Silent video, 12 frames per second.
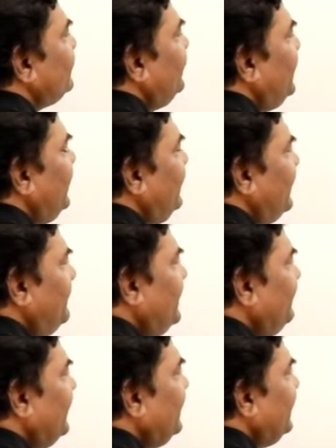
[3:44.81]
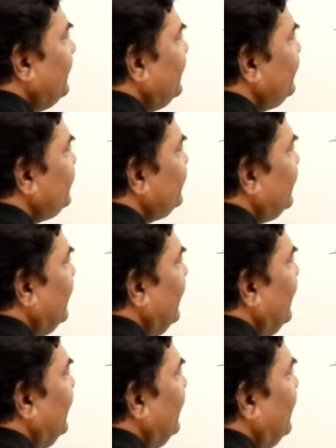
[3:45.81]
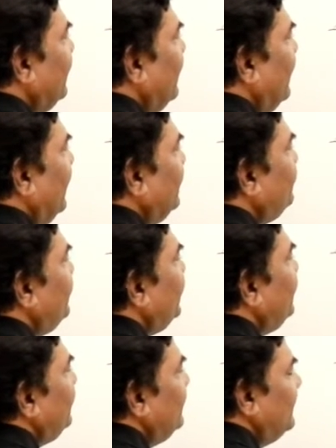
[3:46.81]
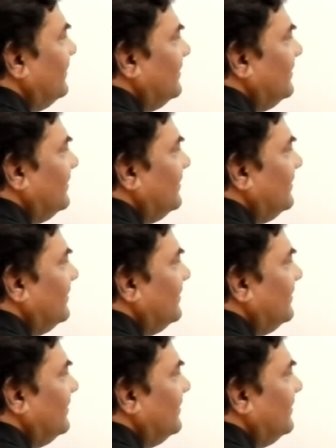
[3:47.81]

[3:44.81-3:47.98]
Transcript: So we read them in variables A and B.